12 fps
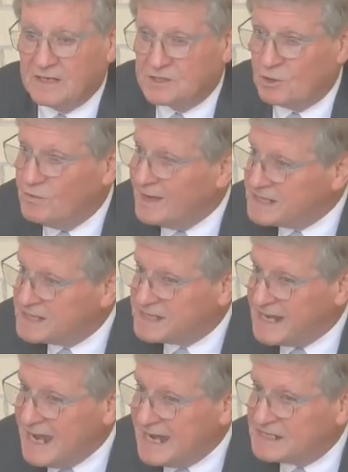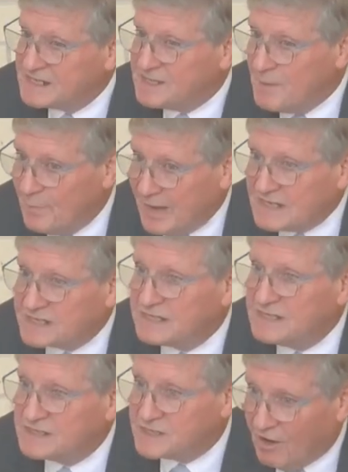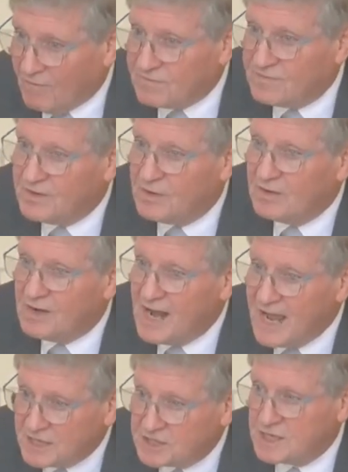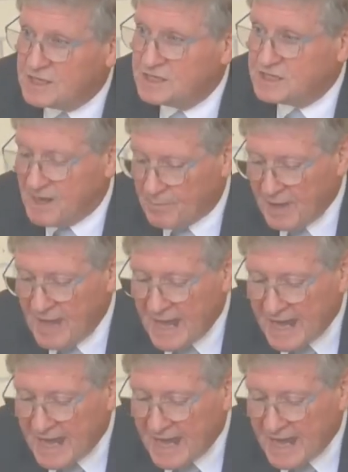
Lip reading: So this is the basis of the relationship.